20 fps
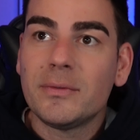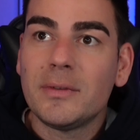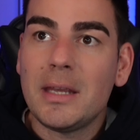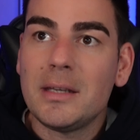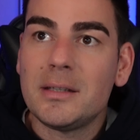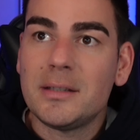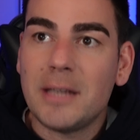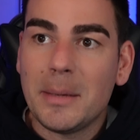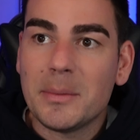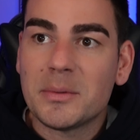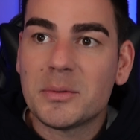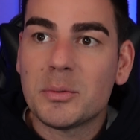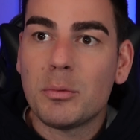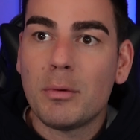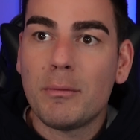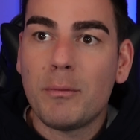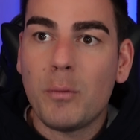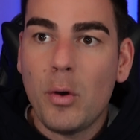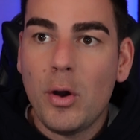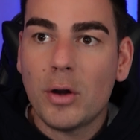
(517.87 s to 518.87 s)
He seems
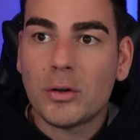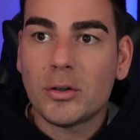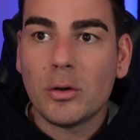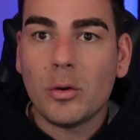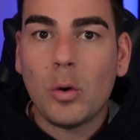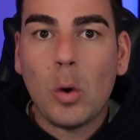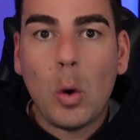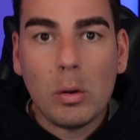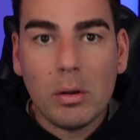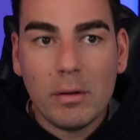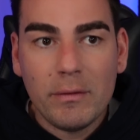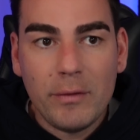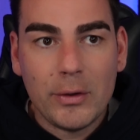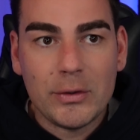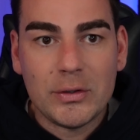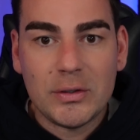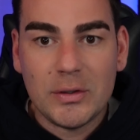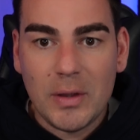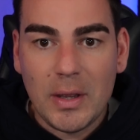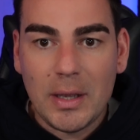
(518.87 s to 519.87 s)
to have worked on all of
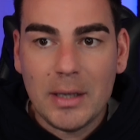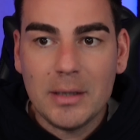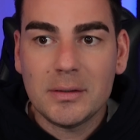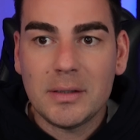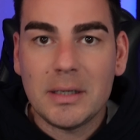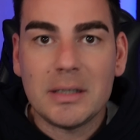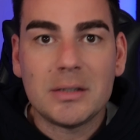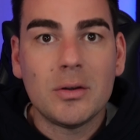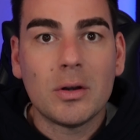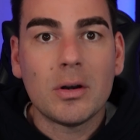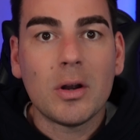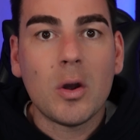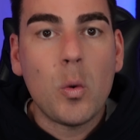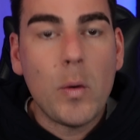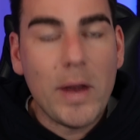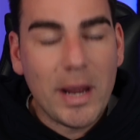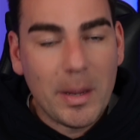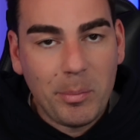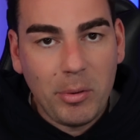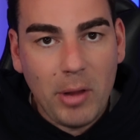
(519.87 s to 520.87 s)
those things. He's not a
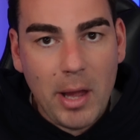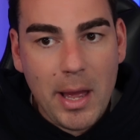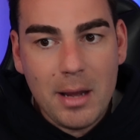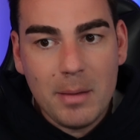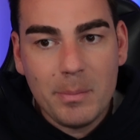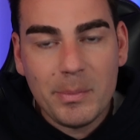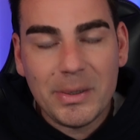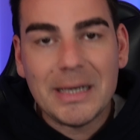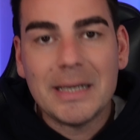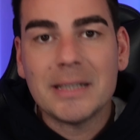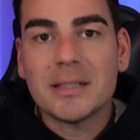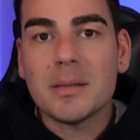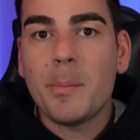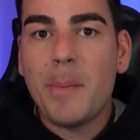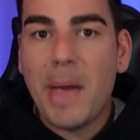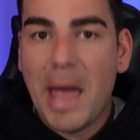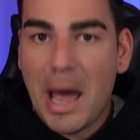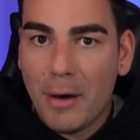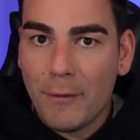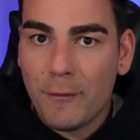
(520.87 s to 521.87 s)
quick player, but he is a
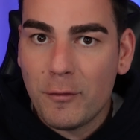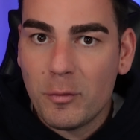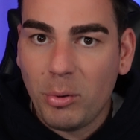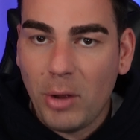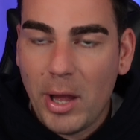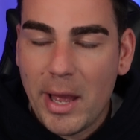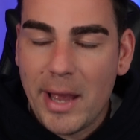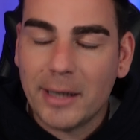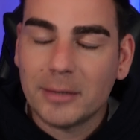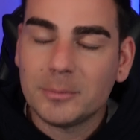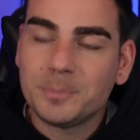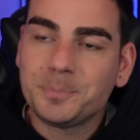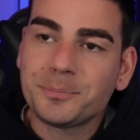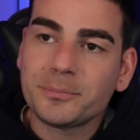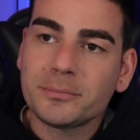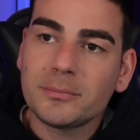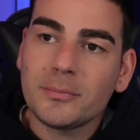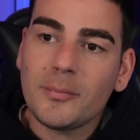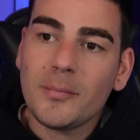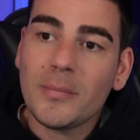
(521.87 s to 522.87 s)
powerful player,
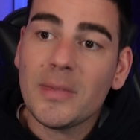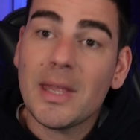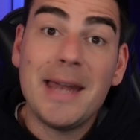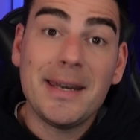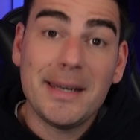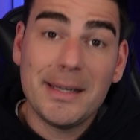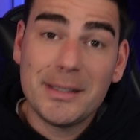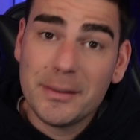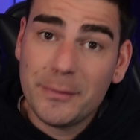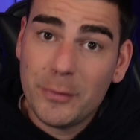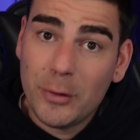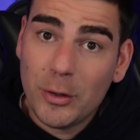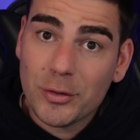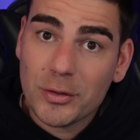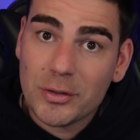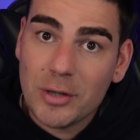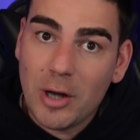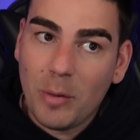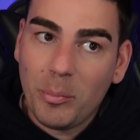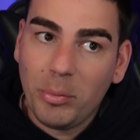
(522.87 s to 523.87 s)
and he is a
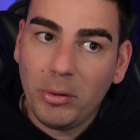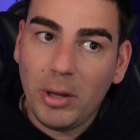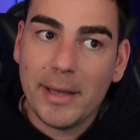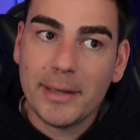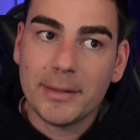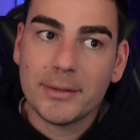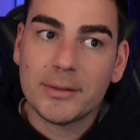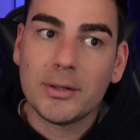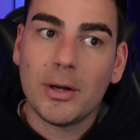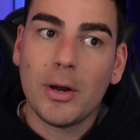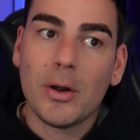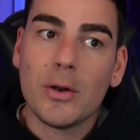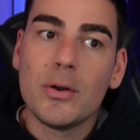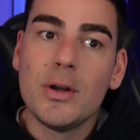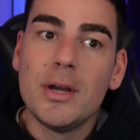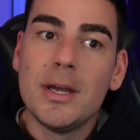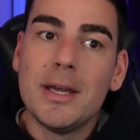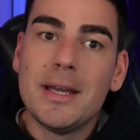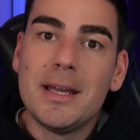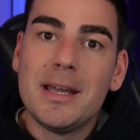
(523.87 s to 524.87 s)
versatile player. So
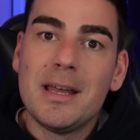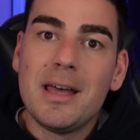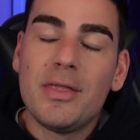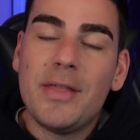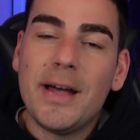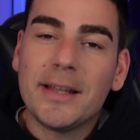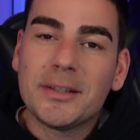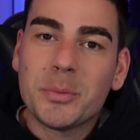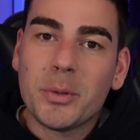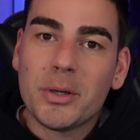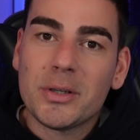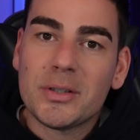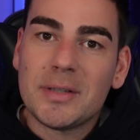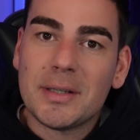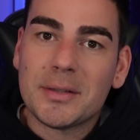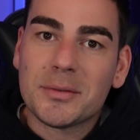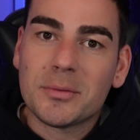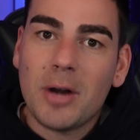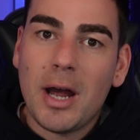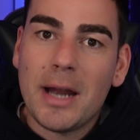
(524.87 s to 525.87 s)
that's where it
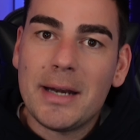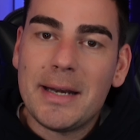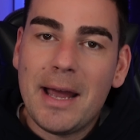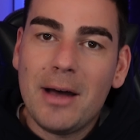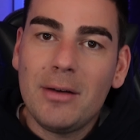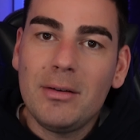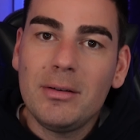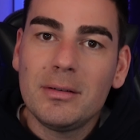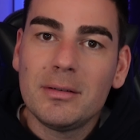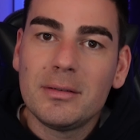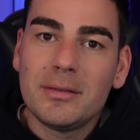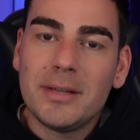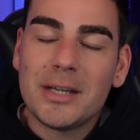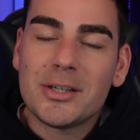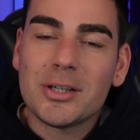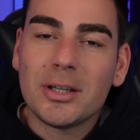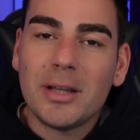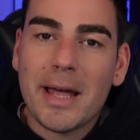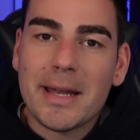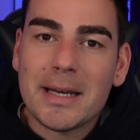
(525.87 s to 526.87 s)
sits right now.
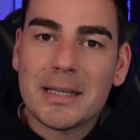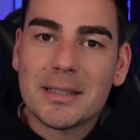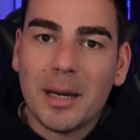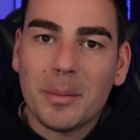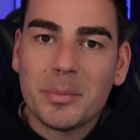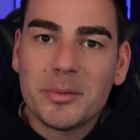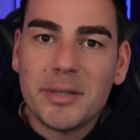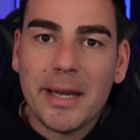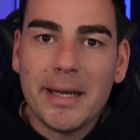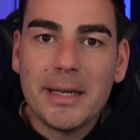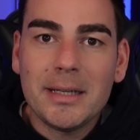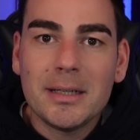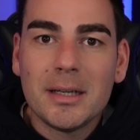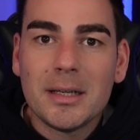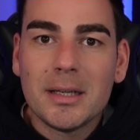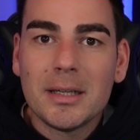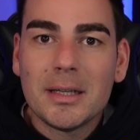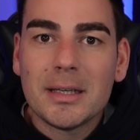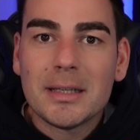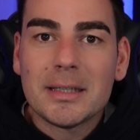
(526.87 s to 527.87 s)
There's your latest update.
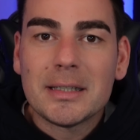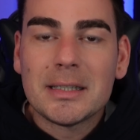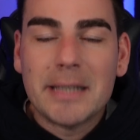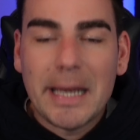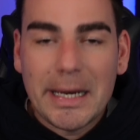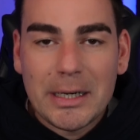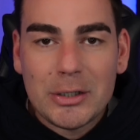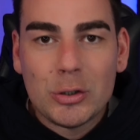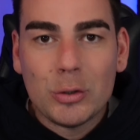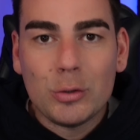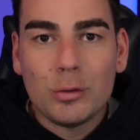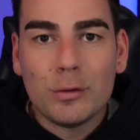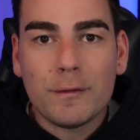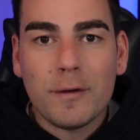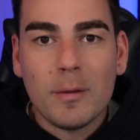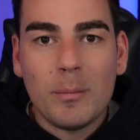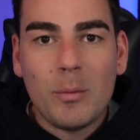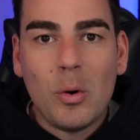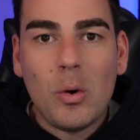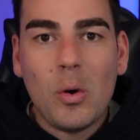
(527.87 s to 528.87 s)
Stay tuned
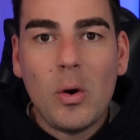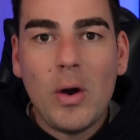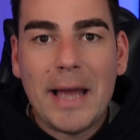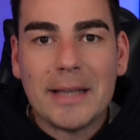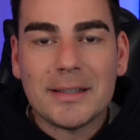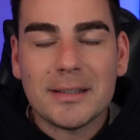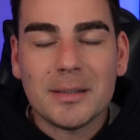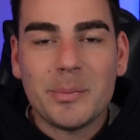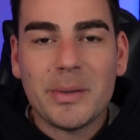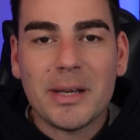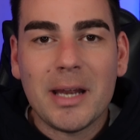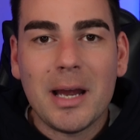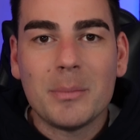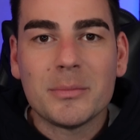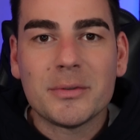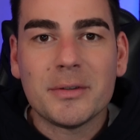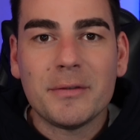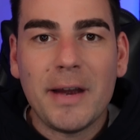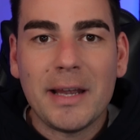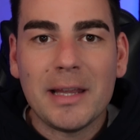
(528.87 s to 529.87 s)
for more as it
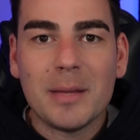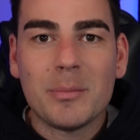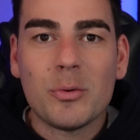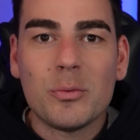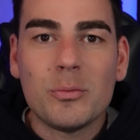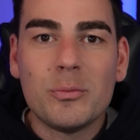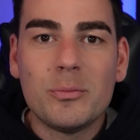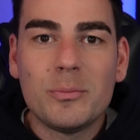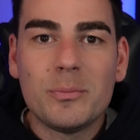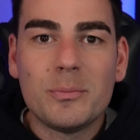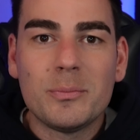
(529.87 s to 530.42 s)
becomes available.